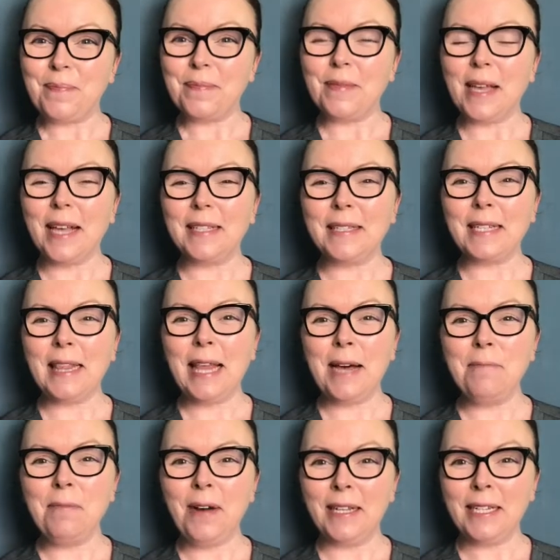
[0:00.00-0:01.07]

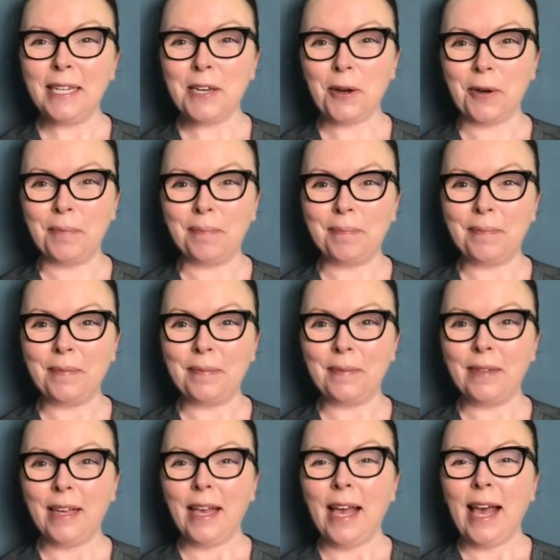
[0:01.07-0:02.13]
Assalamu alaikum.
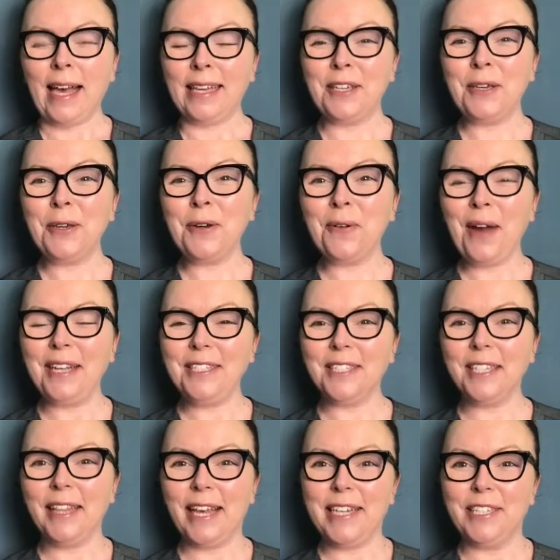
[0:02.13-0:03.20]
And
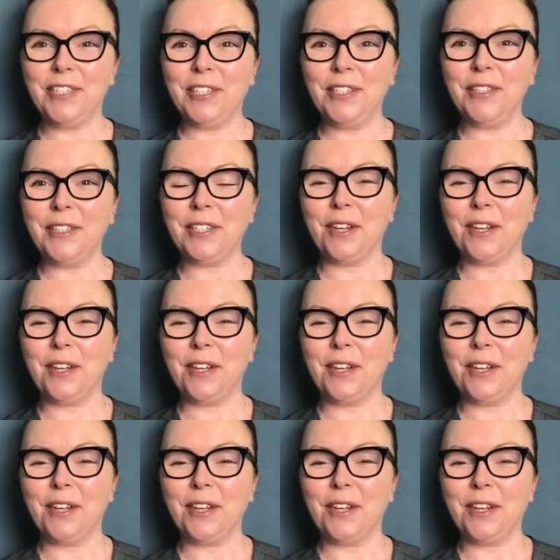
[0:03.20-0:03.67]
congratulations